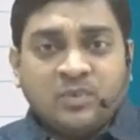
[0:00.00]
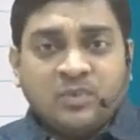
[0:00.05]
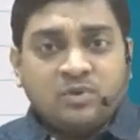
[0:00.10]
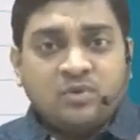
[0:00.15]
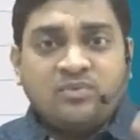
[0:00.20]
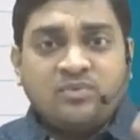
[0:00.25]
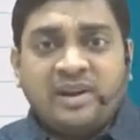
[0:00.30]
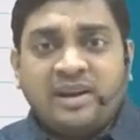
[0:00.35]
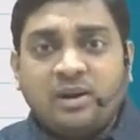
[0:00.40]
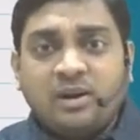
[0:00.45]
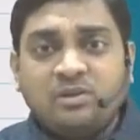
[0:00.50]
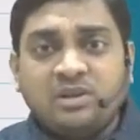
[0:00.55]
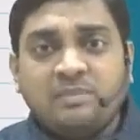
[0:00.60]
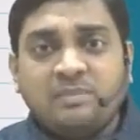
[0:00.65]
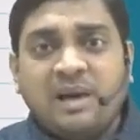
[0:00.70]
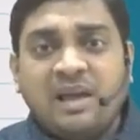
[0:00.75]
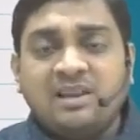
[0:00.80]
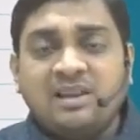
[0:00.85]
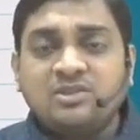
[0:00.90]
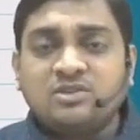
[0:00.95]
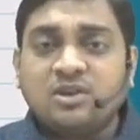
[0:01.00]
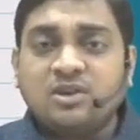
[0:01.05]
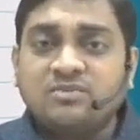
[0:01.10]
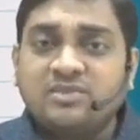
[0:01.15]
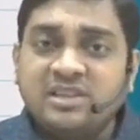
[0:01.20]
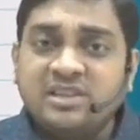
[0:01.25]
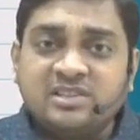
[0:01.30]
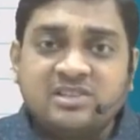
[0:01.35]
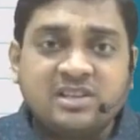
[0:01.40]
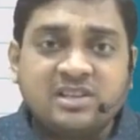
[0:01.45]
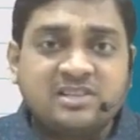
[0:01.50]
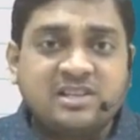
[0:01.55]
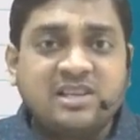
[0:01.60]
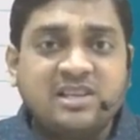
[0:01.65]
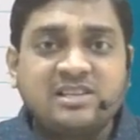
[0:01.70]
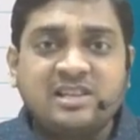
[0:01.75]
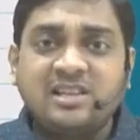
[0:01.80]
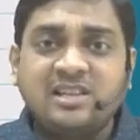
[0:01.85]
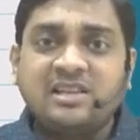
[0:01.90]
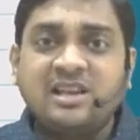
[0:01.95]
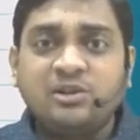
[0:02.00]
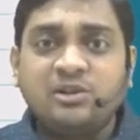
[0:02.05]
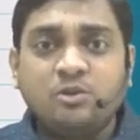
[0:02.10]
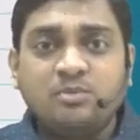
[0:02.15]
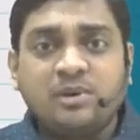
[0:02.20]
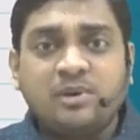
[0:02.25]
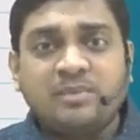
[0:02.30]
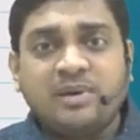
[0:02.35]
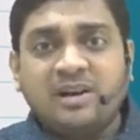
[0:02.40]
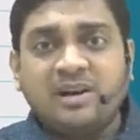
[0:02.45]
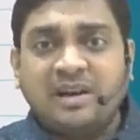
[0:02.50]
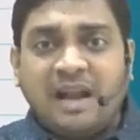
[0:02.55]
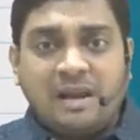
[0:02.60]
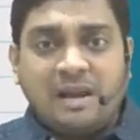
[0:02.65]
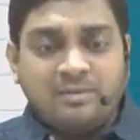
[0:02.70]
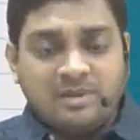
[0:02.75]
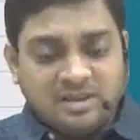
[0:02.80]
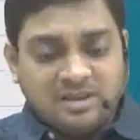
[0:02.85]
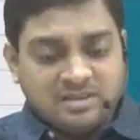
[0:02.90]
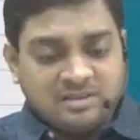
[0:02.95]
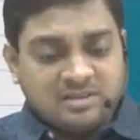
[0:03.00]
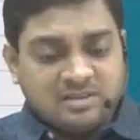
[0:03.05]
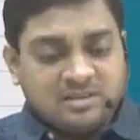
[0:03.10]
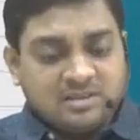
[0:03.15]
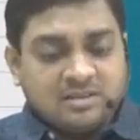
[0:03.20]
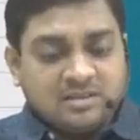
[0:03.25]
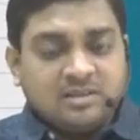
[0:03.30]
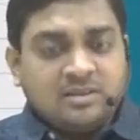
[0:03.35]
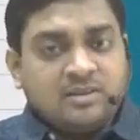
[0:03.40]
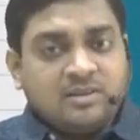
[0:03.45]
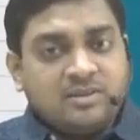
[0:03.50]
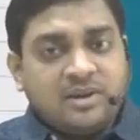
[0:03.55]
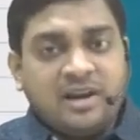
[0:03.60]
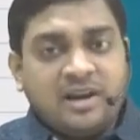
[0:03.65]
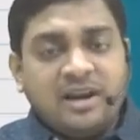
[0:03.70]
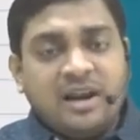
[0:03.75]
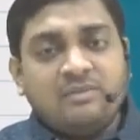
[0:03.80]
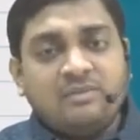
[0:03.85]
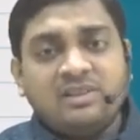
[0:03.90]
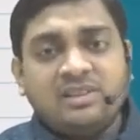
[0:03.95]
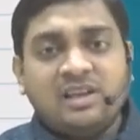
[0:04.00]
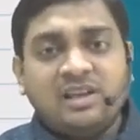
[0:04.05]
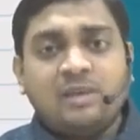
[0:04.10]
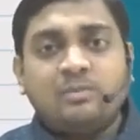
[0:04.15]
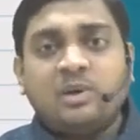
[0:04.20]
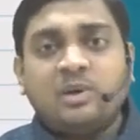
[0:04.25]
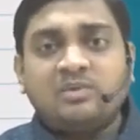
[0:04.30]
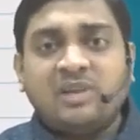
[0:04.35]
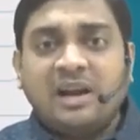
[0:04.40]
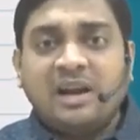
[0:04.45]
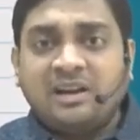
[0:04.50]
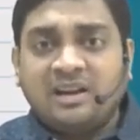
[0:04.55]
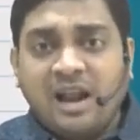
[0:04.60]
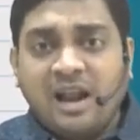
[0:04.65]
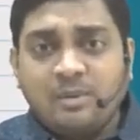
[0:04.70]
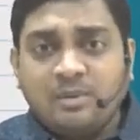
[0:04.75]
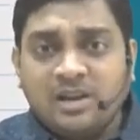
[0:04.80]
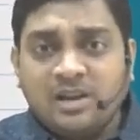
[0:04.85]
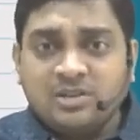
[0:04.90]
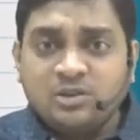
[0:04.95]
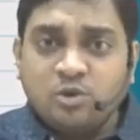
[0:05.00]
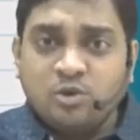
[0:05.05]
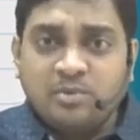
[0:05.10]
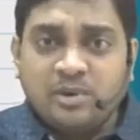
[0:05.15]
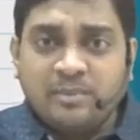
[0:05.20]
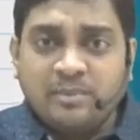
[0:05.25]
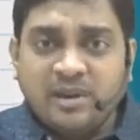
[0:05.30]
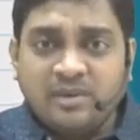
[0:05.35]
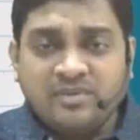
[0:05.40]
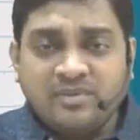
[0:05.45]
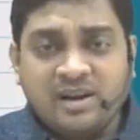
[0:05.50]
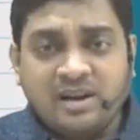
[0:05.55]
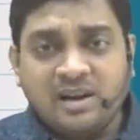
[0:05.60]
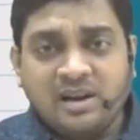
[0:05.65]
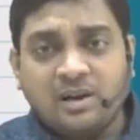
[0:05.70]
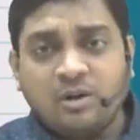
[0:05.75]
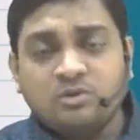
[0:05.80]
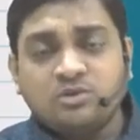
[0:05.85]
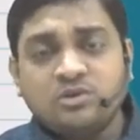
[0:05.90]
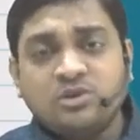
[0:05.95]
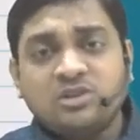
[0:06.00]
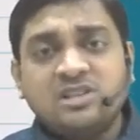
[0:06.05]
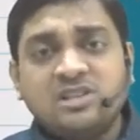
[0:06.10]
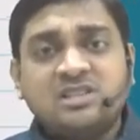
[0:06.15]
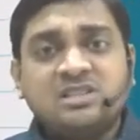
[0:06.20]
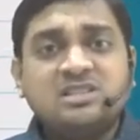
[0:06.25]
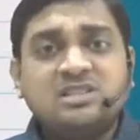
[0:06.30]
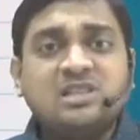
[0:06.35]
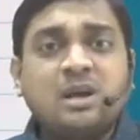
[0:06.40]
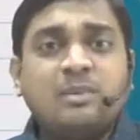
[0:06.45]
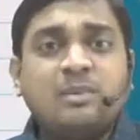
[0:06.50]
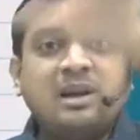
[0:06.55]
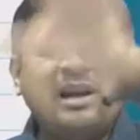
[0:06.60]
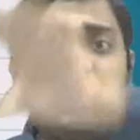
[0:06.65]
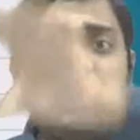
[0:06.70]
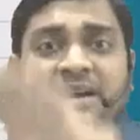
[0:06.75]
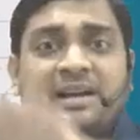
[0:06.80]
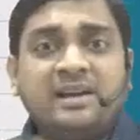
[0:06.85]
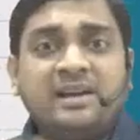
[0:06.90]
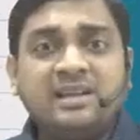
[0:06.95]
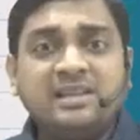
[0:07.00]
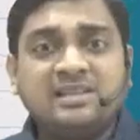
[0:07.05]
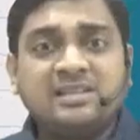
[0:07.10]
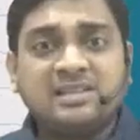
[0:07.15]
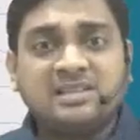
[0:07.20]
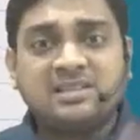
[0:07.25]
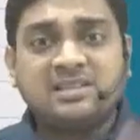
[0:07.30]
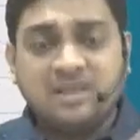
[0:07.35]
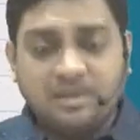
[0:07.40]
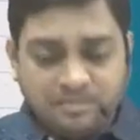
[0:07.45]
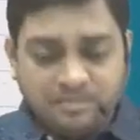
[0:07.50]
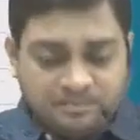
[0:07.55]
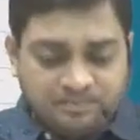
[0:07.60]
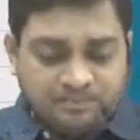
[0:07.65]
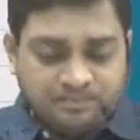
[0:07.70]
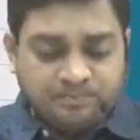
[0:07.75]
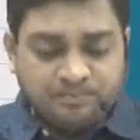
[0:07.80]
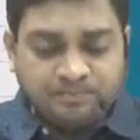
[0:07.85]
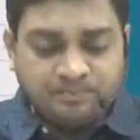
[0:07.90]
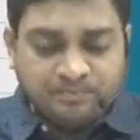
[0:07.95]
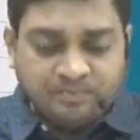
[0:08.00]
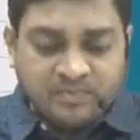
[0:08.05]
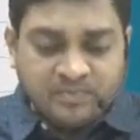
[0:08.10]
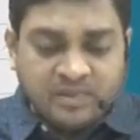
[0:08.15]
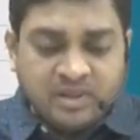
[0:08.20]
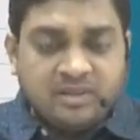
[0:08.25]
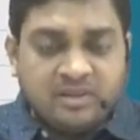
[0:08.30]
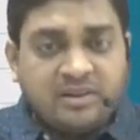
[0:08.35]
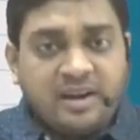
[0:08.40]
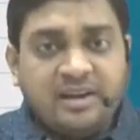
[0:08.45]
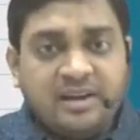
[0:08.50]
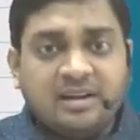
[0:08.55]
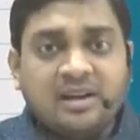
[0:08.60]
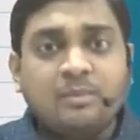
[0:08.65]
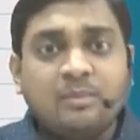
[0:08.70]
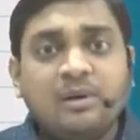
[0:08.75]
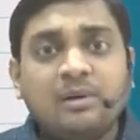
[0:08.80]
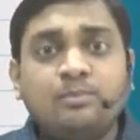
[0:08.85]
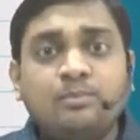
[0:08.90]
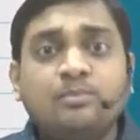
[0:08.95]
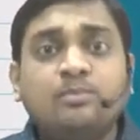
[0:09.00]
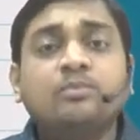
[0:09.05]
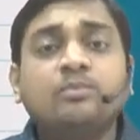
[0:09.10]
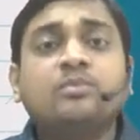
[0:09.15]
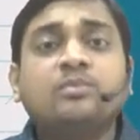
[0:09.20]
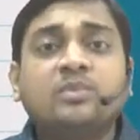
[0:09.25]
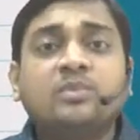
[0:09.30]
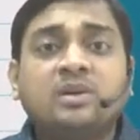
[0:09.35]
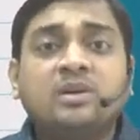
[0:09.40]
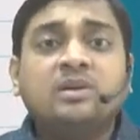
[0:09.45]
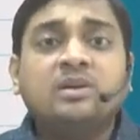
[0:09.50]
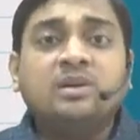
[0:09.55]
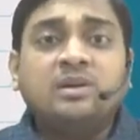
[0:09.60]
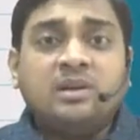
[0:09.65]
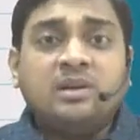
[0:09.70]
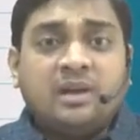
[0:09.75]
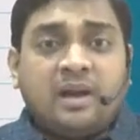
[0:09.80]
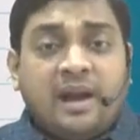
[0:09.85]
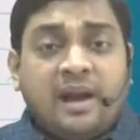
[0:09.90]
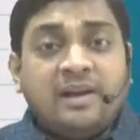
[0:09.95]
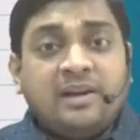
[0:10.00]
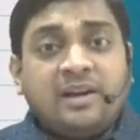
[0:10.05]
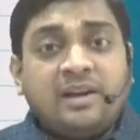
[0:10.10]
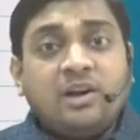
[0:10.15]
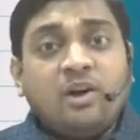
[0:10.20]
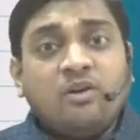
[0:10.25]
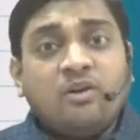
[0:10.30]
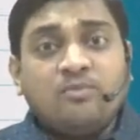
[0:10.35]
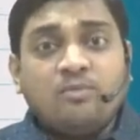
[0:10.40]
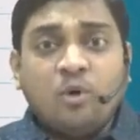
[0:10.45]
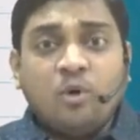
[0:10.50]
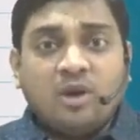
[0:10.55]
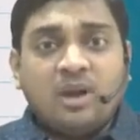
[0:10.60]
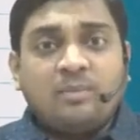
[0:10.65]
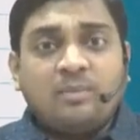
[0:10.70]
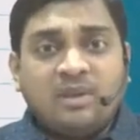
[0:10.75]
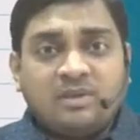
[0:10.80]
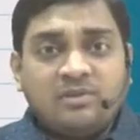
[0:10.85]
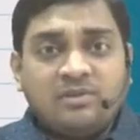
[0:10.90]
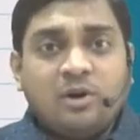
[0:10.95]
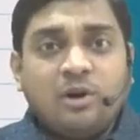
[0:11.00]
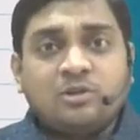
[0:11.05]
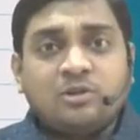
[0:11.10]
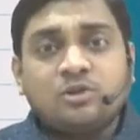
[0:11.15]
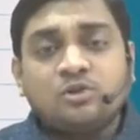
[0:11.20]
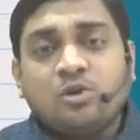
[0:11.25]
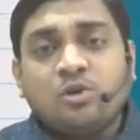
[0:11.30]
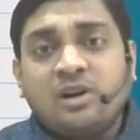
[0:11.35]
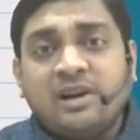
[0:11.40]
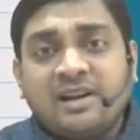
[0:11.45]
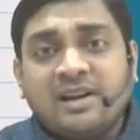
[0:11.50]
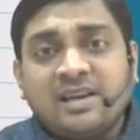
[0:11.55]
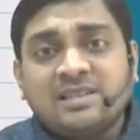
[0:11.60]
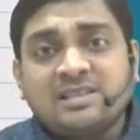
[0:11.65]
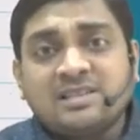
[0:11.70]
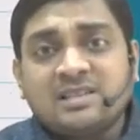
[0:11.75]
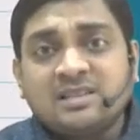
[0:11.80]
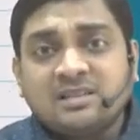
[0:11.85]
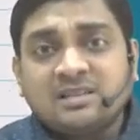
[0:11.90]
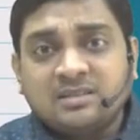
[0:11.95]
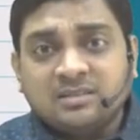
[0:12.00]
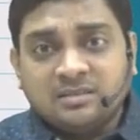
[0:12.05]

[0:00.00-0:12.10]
you find out the balance of each such ledger, and then you prepare trial balance, right? And with the help of that trial balance you prepare final account. So this is double entry system, right? Double entry of bookkeeping, we also call it as